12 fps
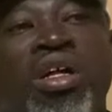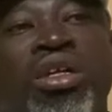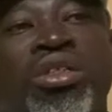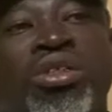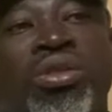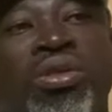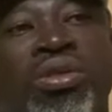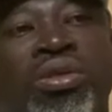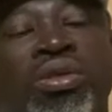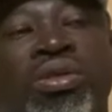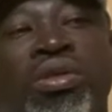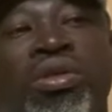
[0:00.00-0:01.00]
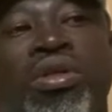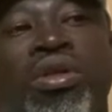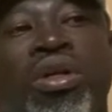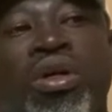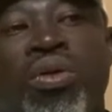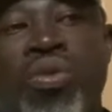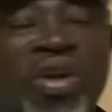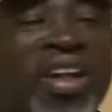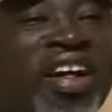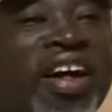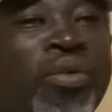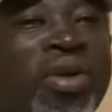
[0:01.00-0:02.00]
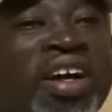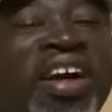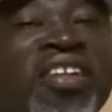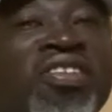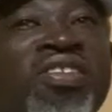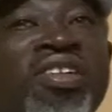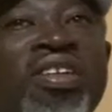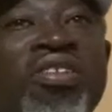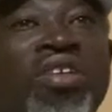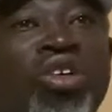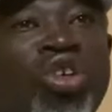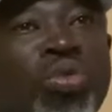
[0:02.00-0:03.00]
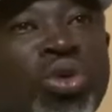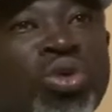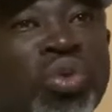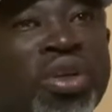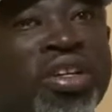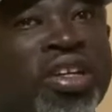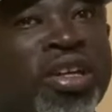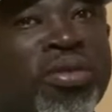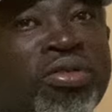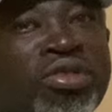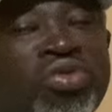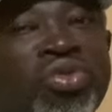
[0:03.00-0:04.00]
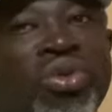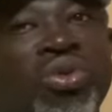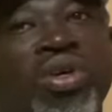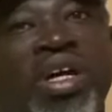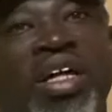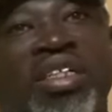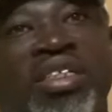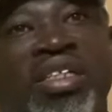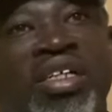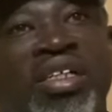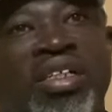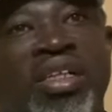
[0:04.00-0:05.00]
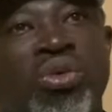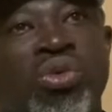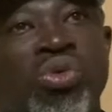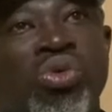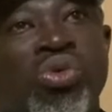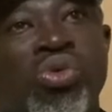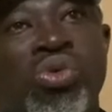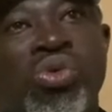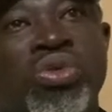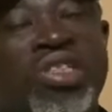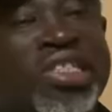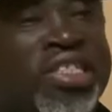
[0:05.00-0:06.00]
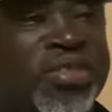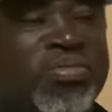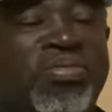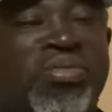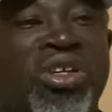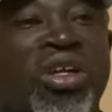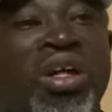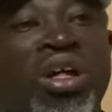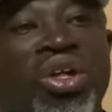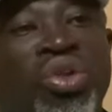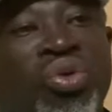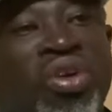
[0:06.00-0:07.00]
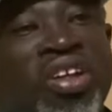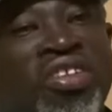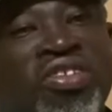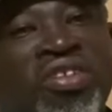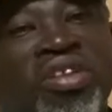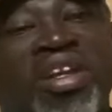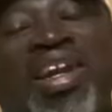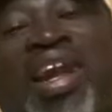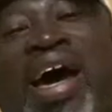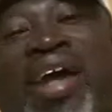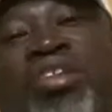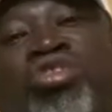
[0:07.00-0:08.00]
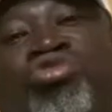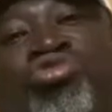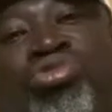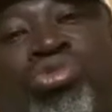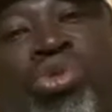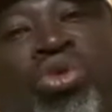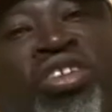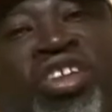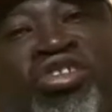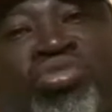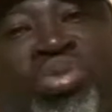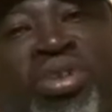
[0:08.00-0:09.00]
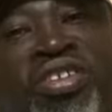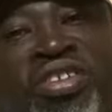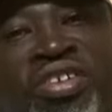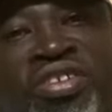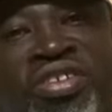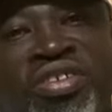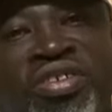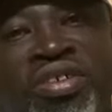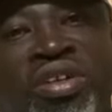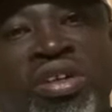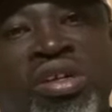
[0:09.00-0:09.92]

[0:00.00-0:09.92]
So, what I can, what I can say is the Commonwealth Games, if you look at the, the whole team, you can see the light through on the sprinters.